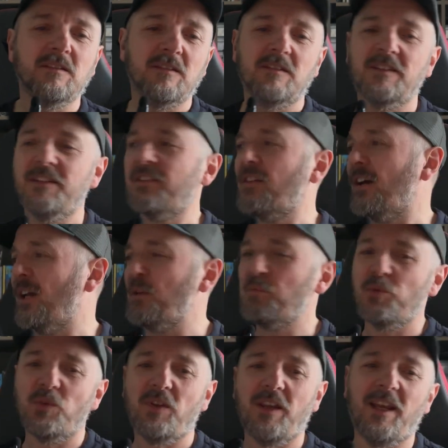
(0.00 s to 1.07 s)
These
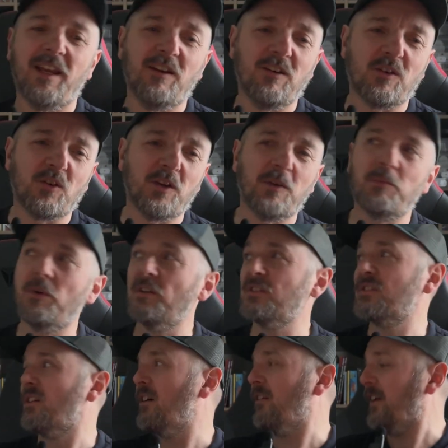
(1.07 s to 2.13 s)
tables here, I've got this
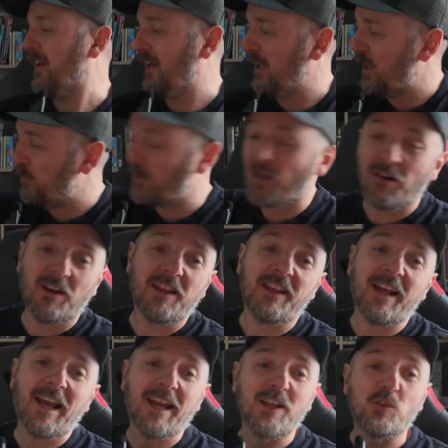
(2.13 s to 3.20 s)
polystyrene here, behind
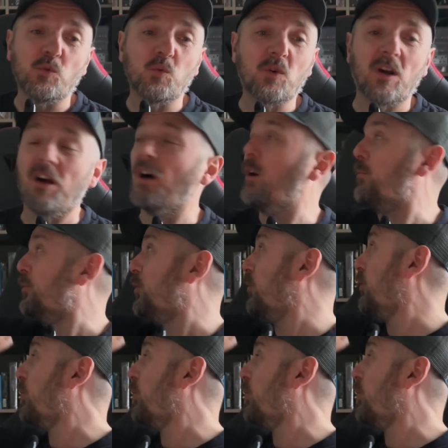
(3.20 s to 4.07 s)
that is all cardboard.